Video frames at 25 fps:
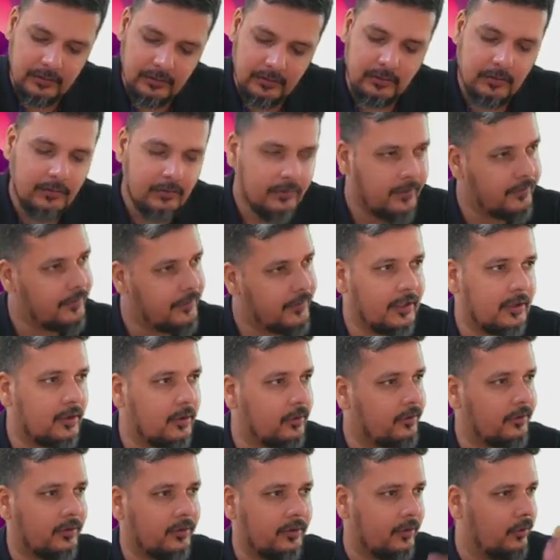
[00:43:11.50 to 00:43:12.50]

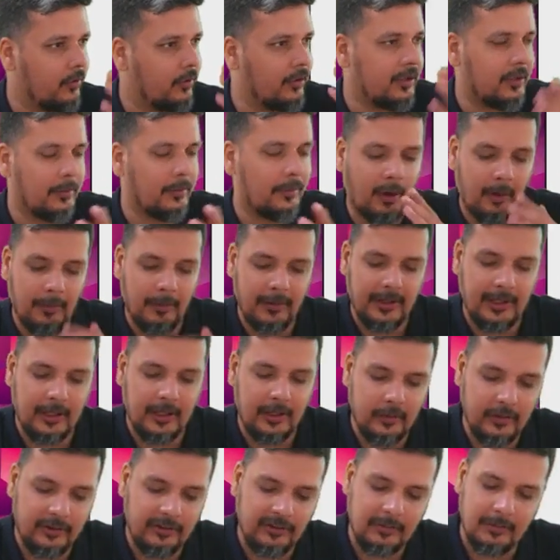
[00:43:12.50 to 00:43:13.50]
15,000, doing the proper
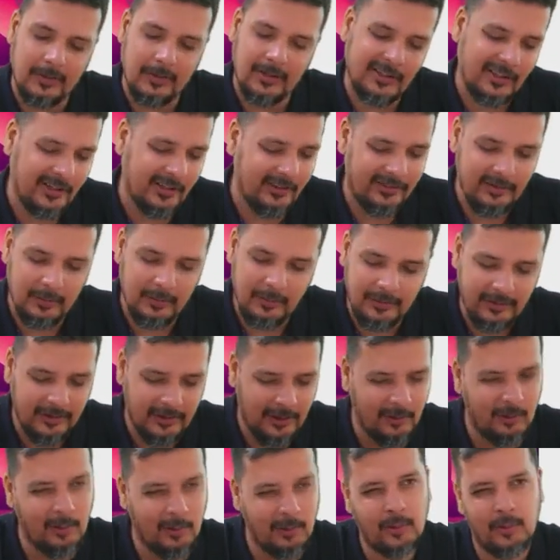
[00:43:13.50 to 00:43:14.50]
calculation, but the customer
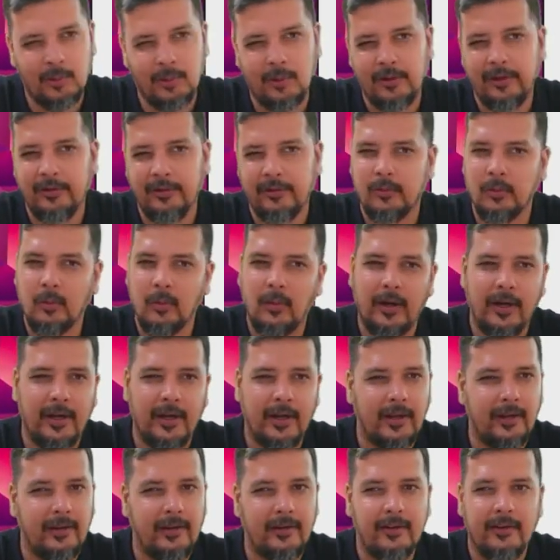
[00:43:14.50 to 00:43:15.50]
said no, it is too
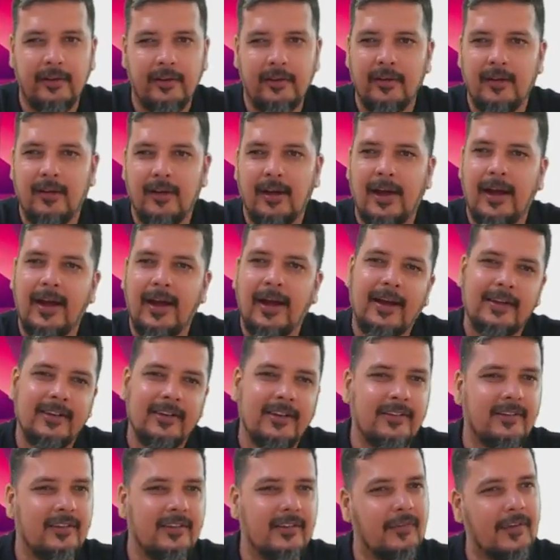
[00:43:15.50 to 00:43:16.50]
high, I had
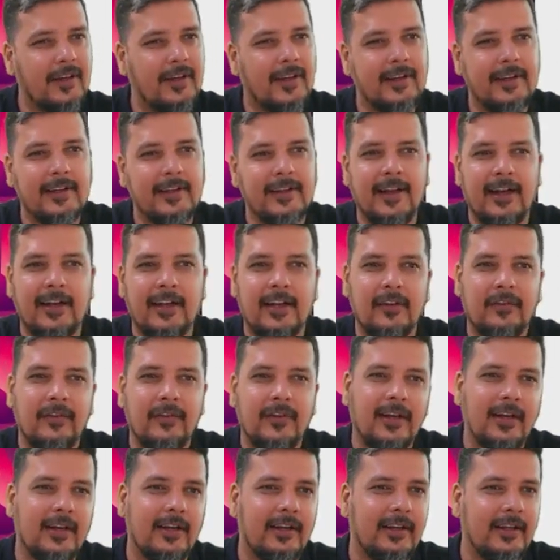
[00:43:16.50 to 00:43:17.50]
this difficulty, that
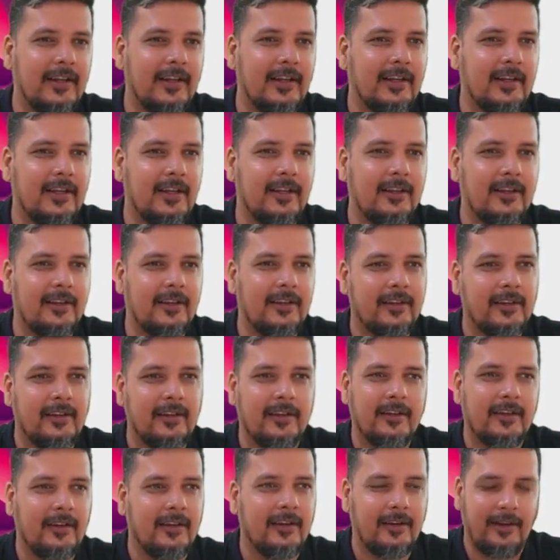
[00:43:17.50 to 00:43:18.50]
difficulty,
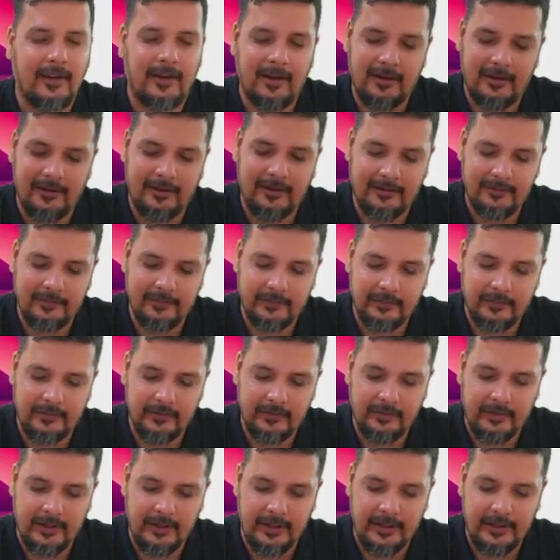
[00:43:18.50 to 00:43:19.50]
right?
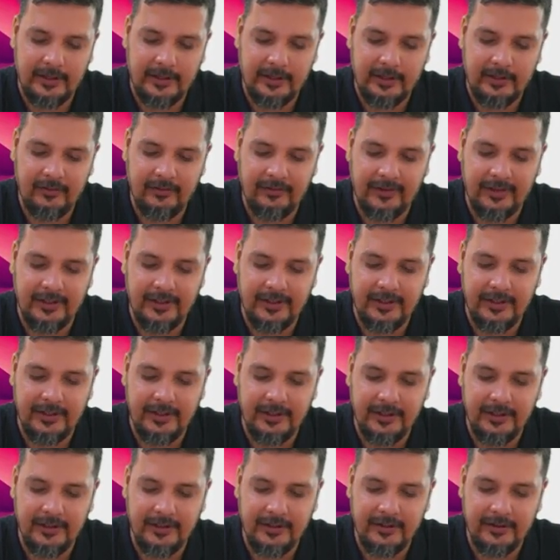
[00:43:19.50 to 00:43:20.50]
So, and he
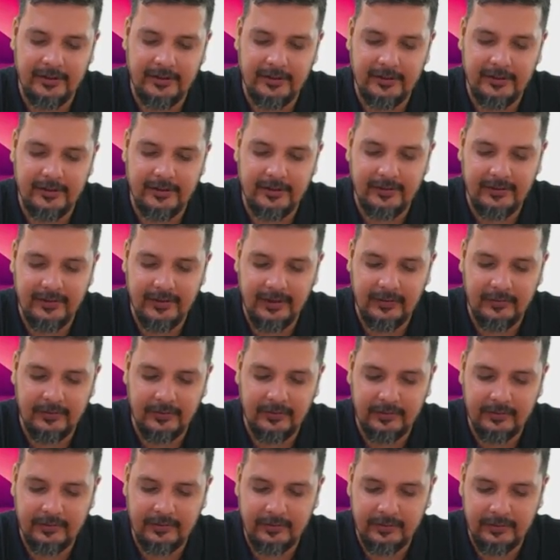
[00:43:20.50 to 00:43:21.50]
finally
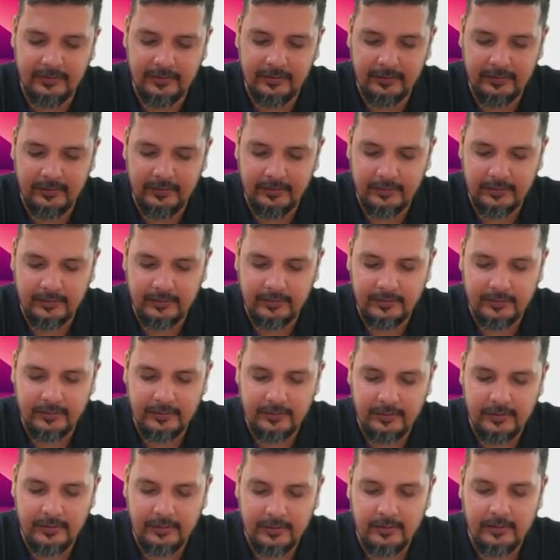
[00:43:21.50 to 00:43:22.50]
receives
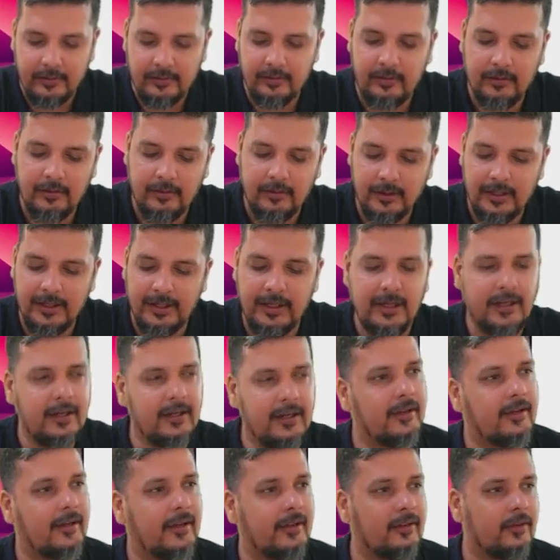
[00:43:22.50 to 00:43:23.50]
only
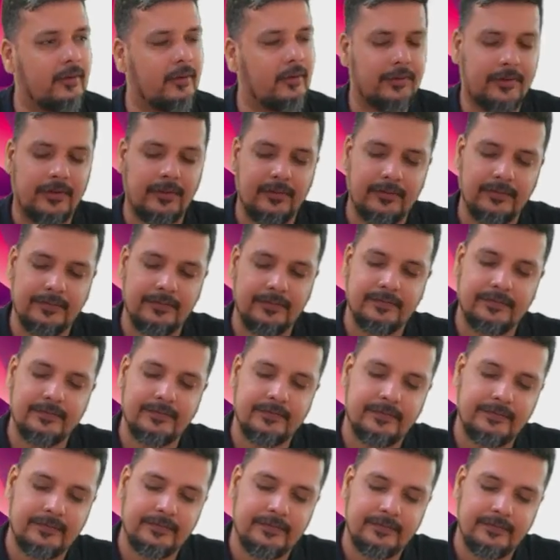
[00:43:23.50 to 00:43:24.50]
10,000.
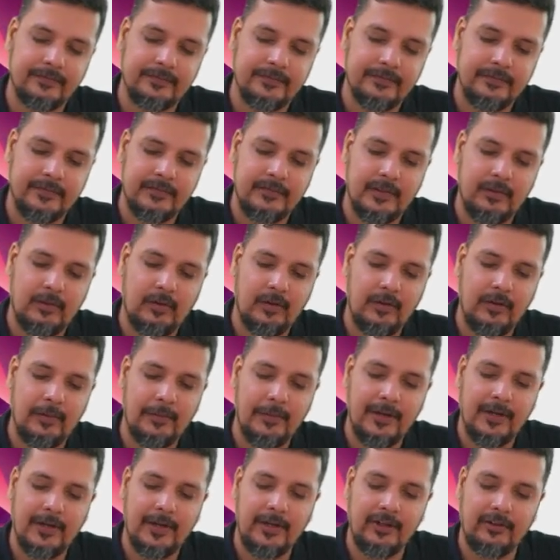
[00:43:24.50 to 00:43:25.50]
What will
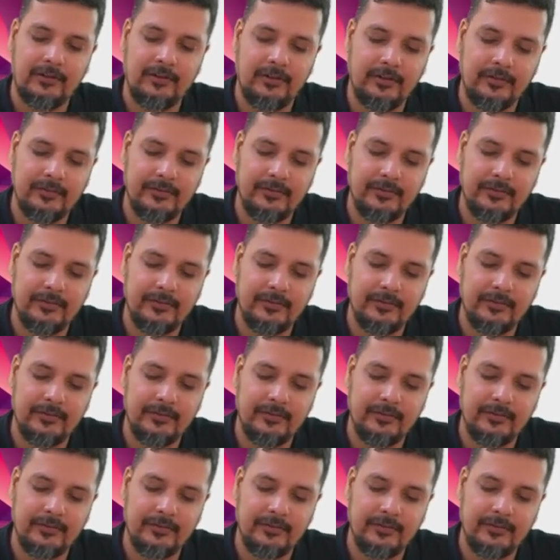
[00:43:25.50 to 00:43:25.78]
be the addition?